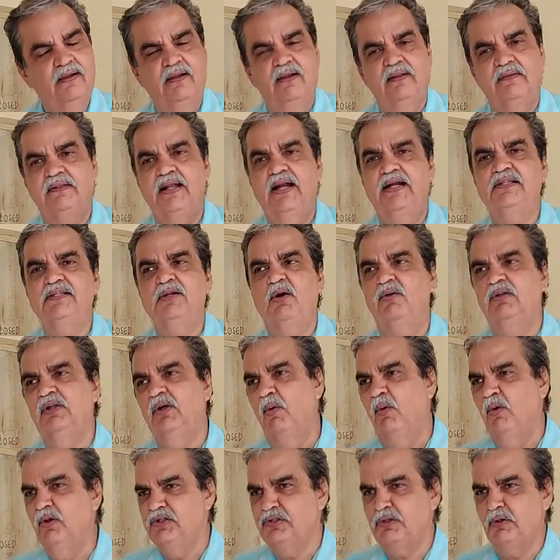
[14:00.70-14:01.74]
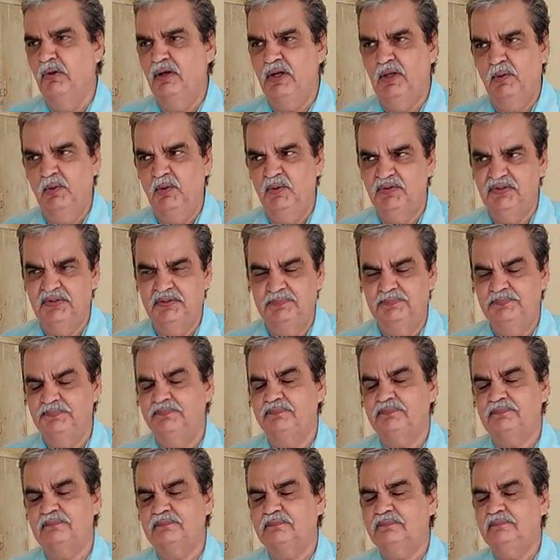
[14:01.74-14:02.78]
That's how the whole story goes.
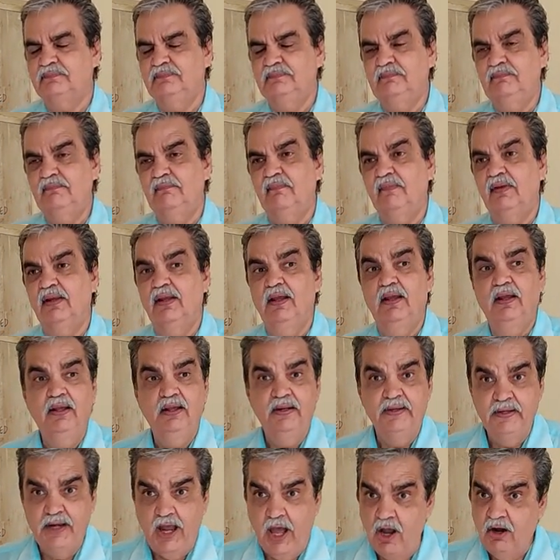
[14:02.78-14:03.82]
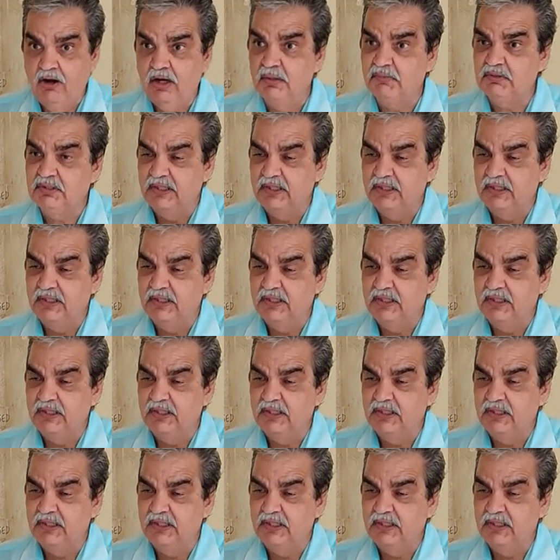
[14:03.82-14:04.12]
Now comes